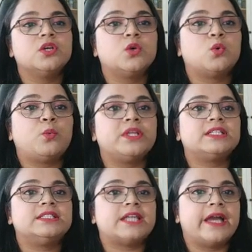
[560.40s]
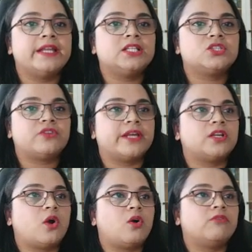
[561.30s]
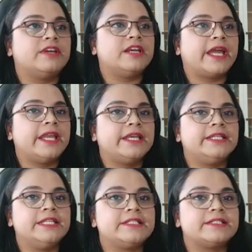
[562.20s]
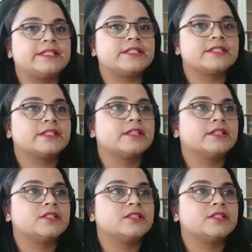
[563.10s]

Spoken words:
with a direct threat of knight d6